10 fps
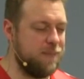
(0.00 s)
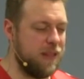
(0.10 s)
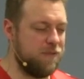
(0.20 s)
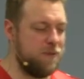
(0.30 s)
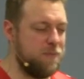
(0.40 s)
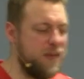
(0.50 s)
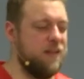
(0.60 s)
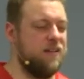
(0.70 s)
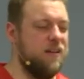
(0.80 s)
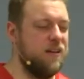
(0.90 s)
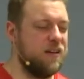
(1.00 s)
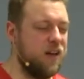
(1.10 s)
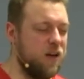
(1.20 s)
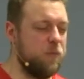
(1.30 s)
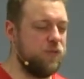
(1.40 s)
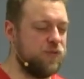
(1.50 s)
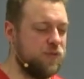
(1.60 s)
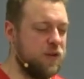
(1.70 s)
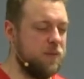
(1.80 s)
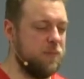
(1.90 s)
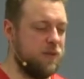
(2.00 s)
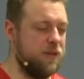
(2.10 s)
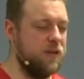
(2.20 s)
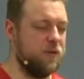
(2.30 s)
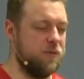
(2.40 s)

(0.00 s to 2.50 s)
every bit comes from you,